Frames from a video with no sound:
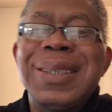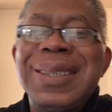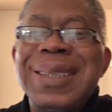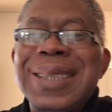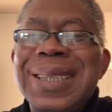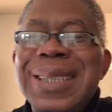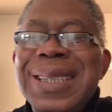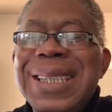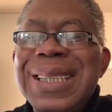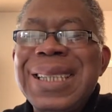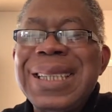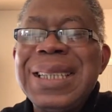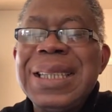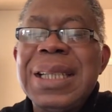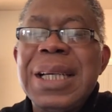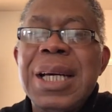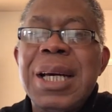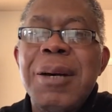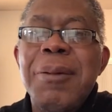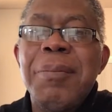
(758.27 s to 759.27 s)
D
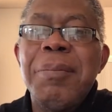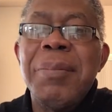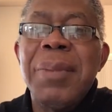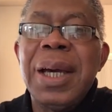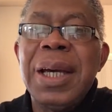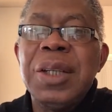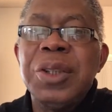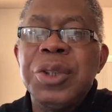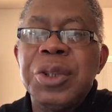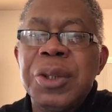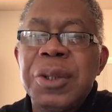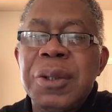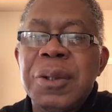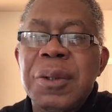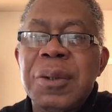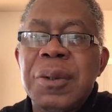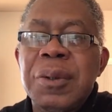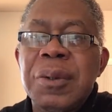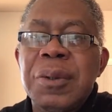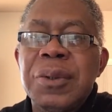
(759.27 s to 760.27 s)
major
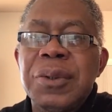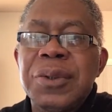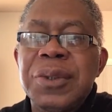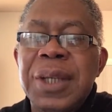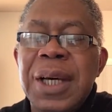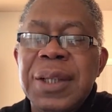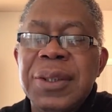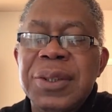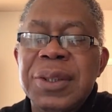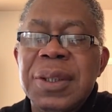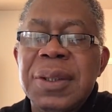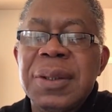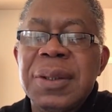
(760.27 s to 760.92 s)
section.